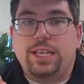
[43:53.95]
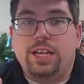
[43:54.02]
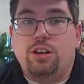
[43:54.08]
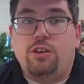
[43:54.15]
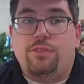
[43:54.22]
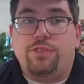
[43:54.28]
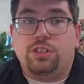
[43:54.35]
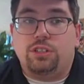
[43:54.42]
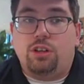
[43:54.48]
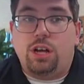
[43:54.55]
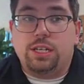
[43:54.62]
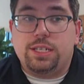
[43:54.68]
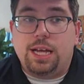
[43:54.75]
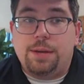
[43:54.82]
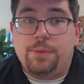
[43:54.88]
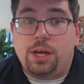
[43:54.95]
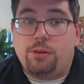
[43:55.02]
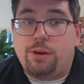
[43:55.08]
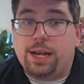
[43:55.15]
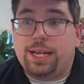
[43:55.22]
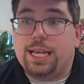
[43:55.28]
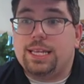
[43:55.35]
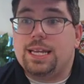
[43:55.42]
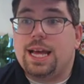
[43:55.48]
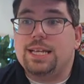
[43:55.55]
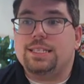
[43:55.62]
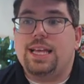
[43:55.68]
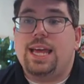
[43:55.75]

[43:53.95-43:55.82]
can go for a long time unrecognized